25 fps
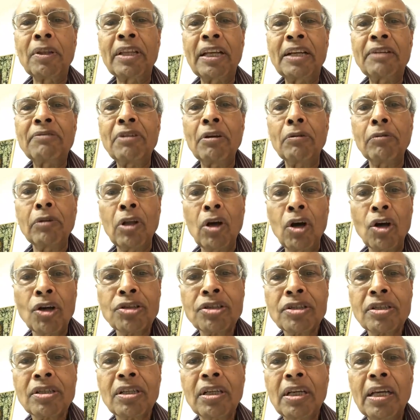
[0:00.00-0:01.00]
that we have
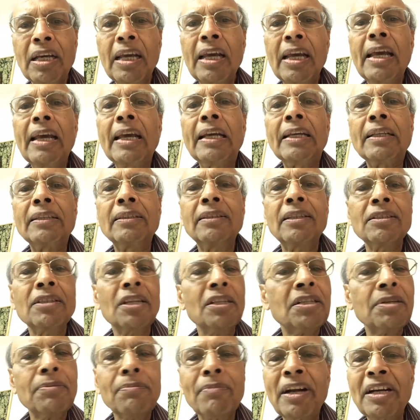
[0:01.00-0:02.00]
lost, there's a
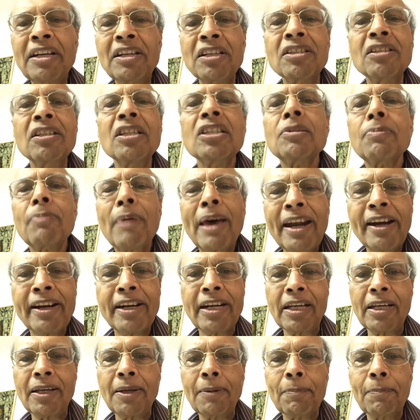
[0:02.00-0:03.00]
tremendous disparity.